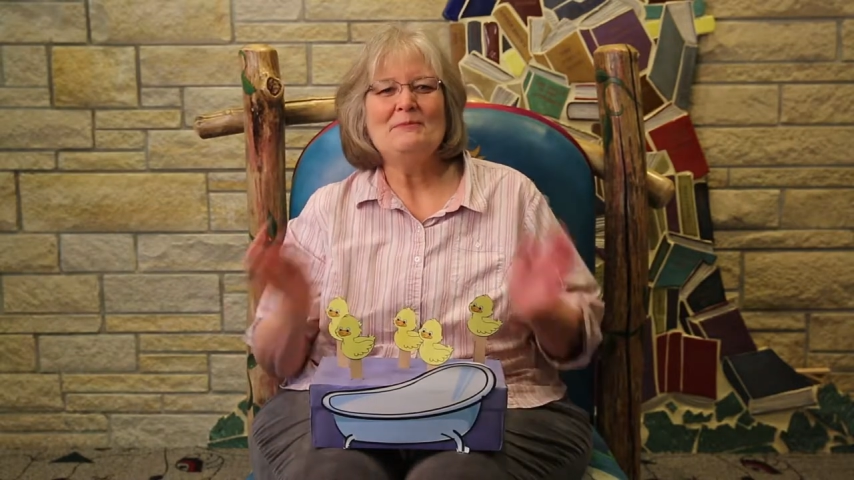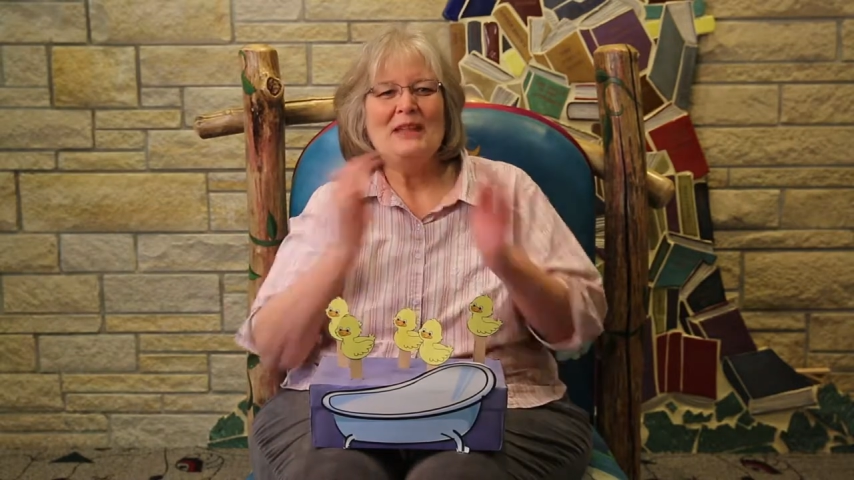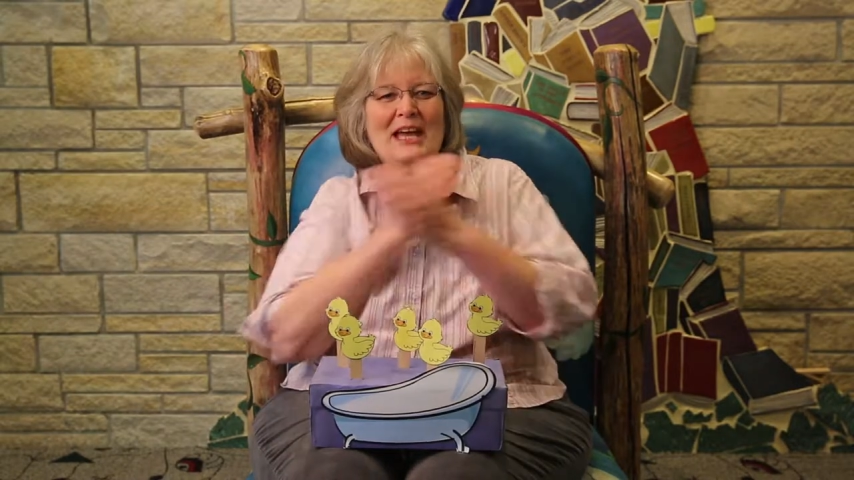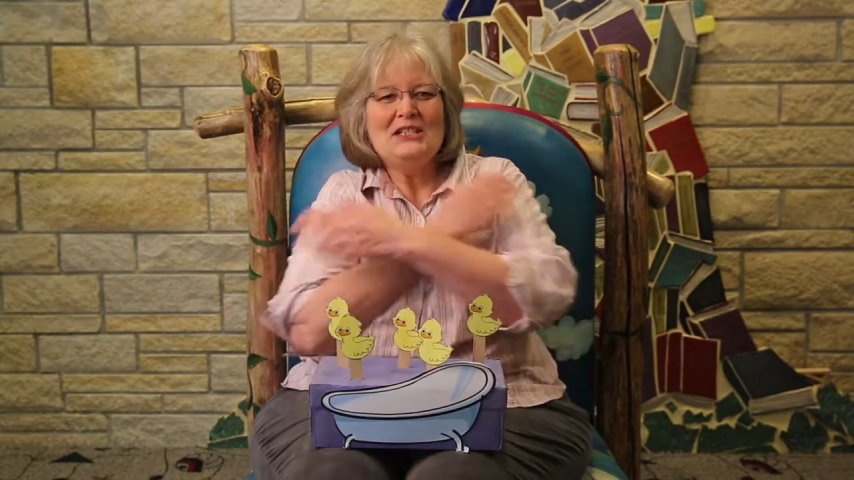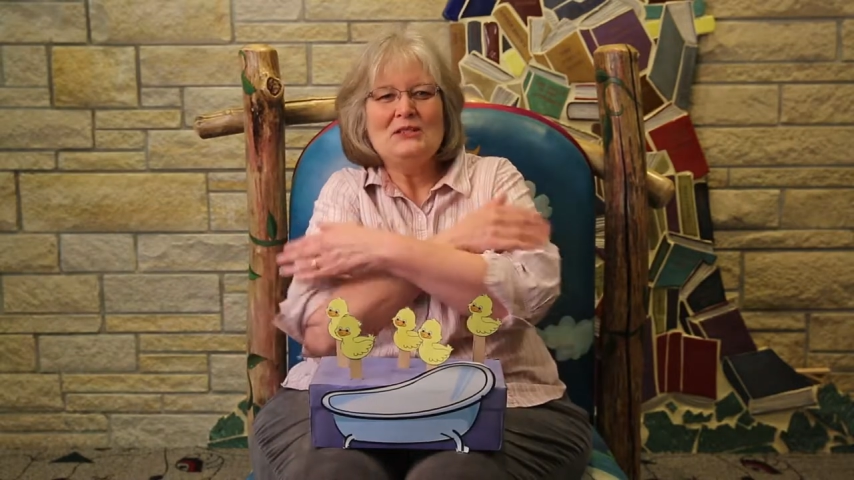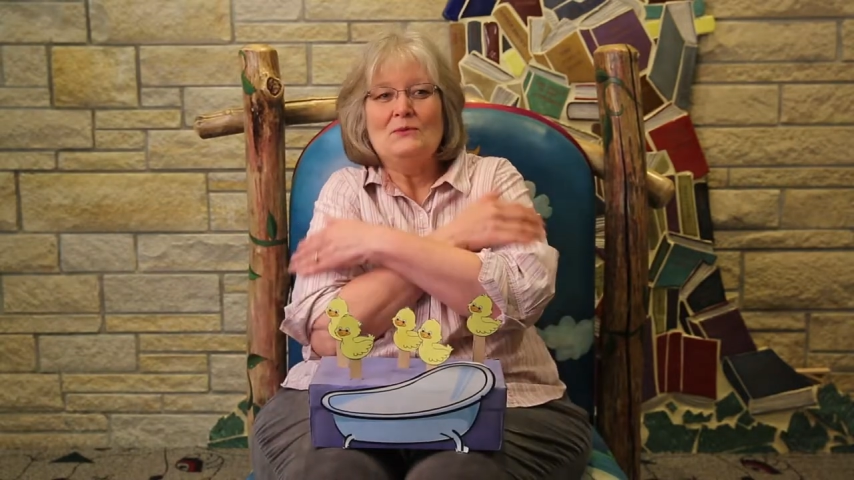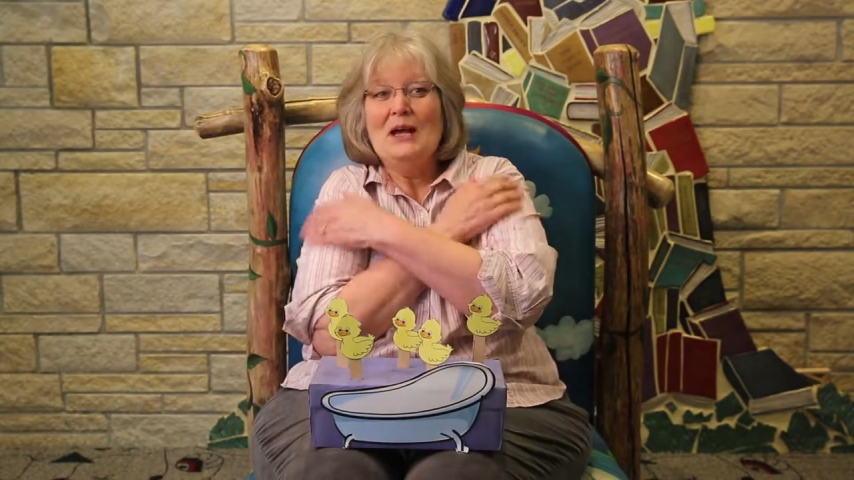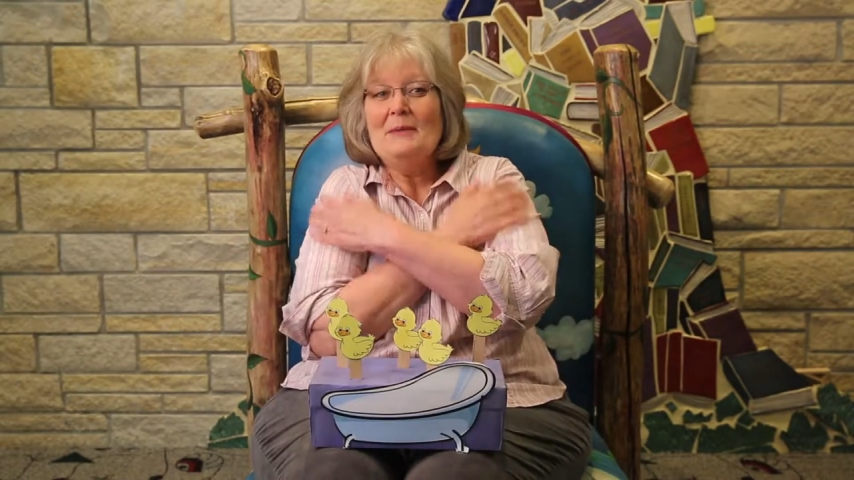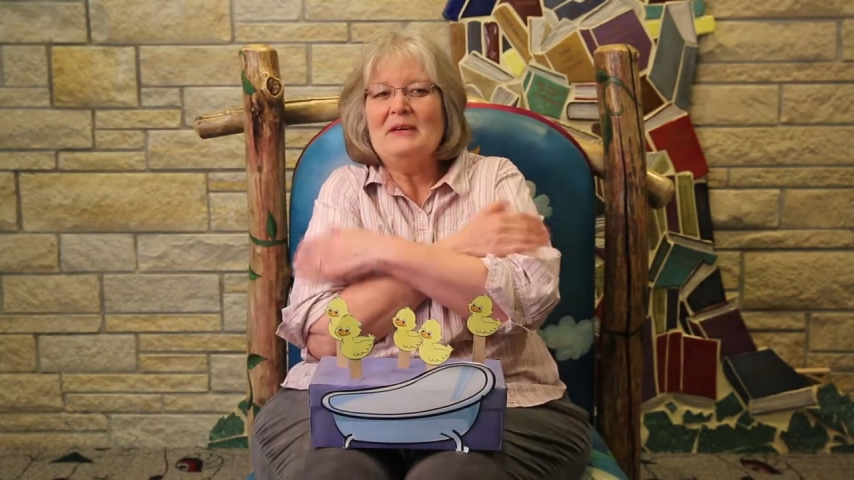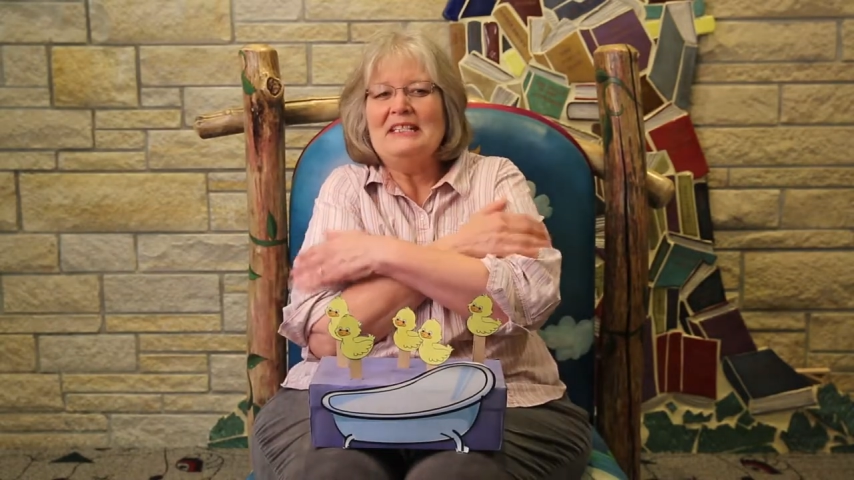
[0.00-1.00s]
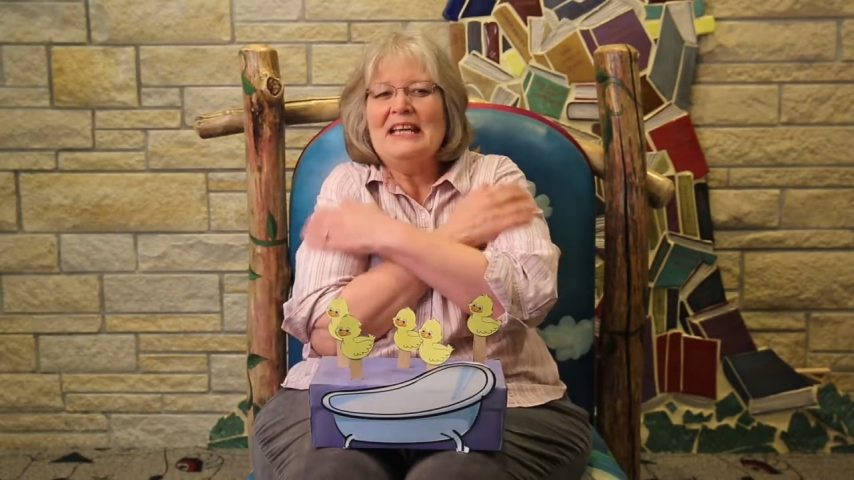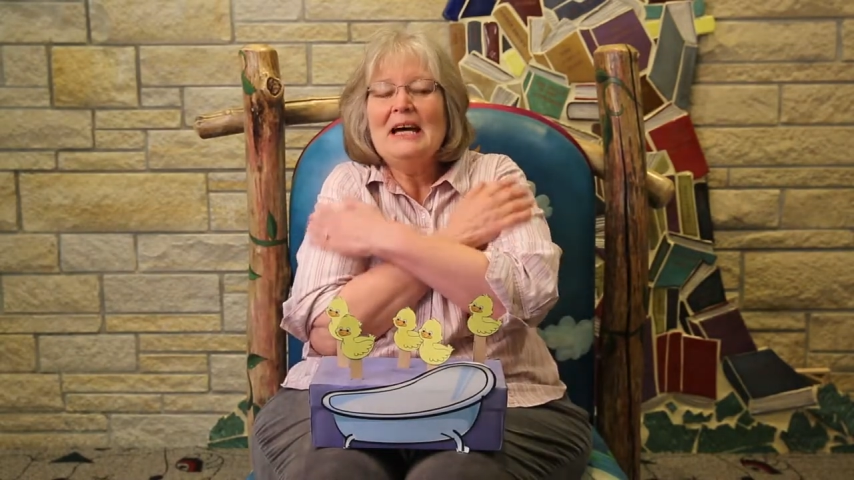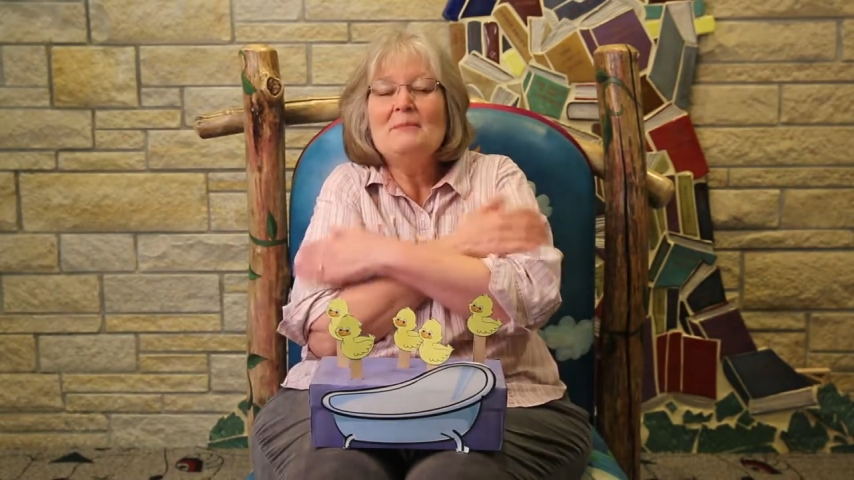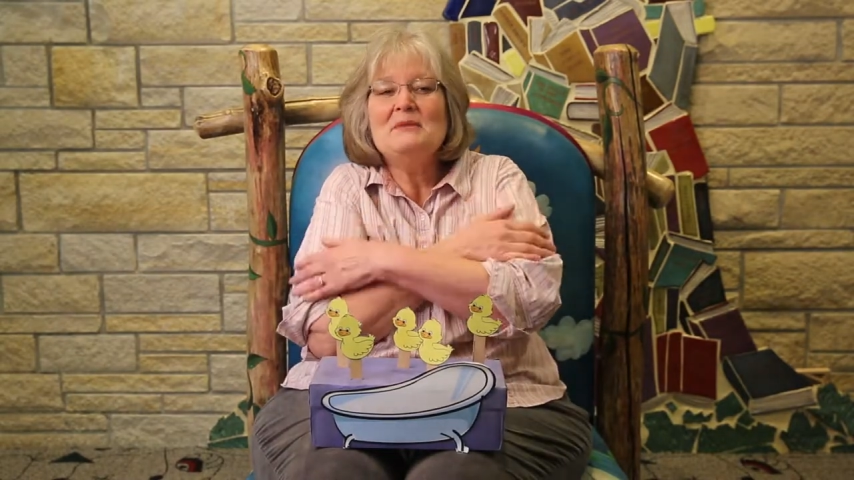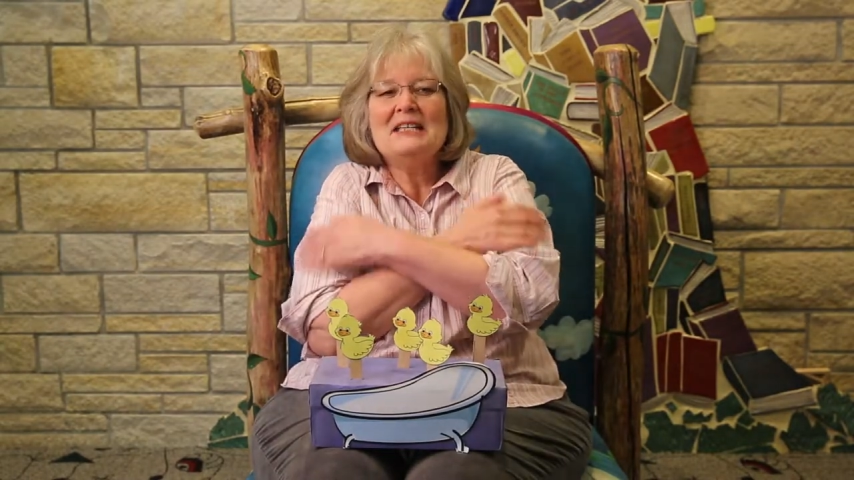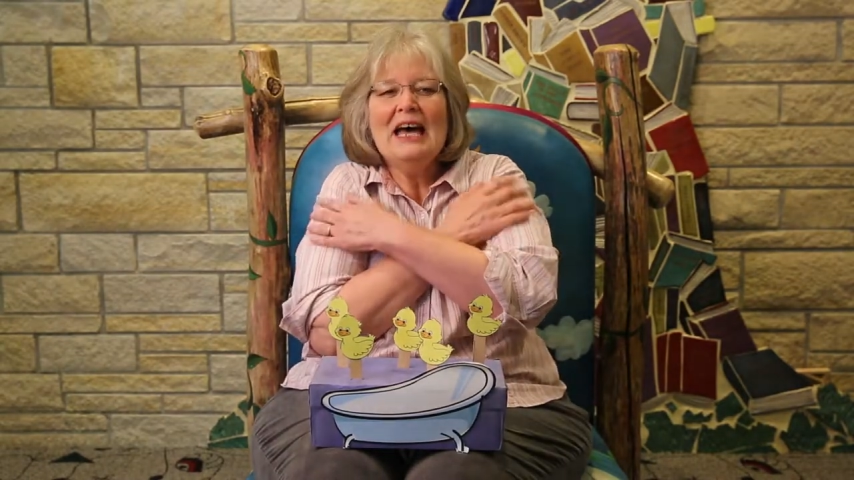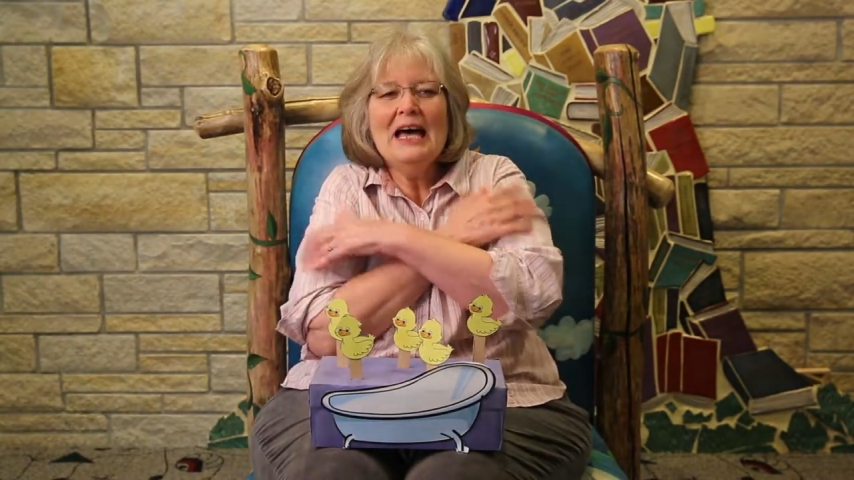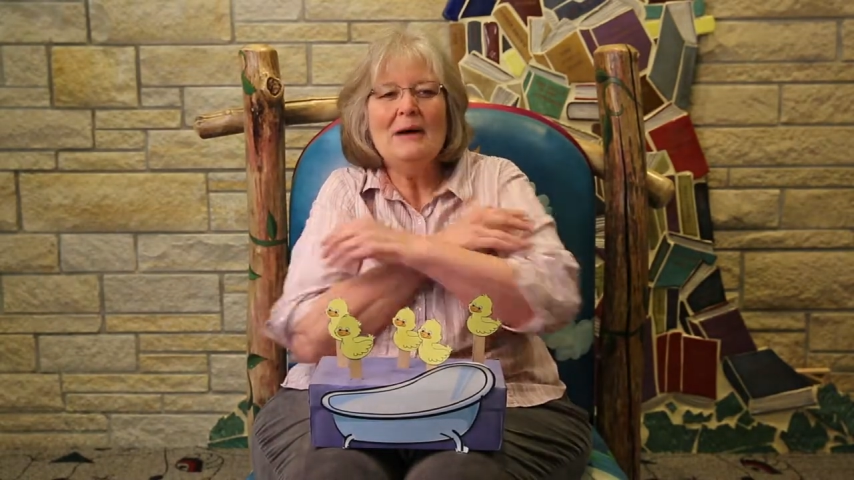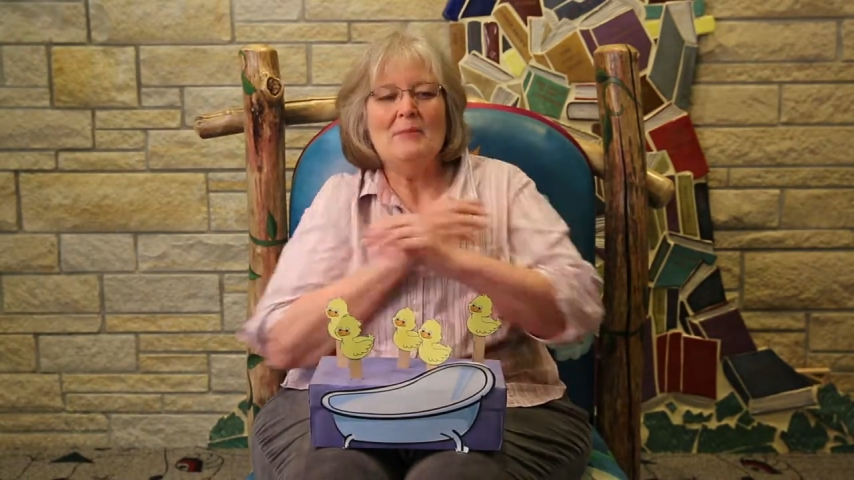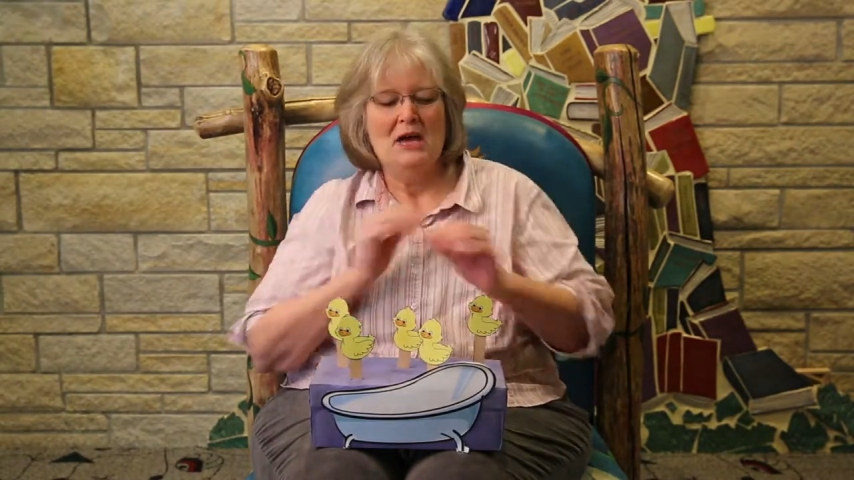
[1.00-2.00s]
splash,
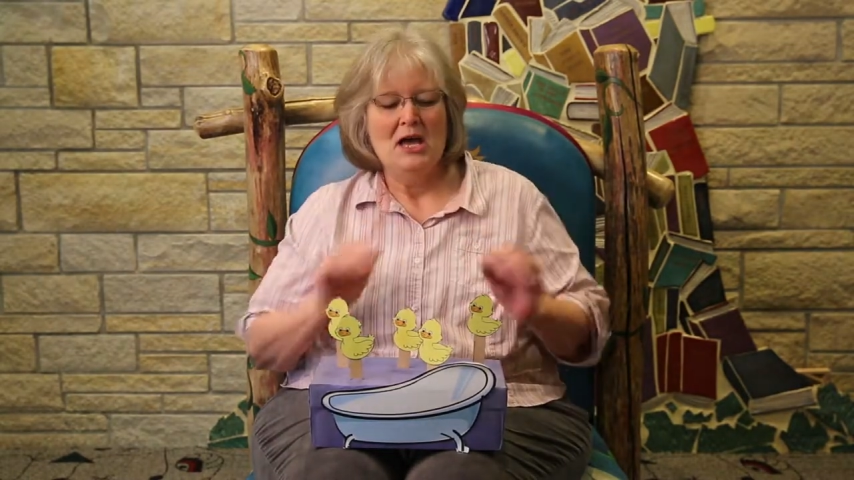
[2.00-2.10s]
rub-a-dub-dub.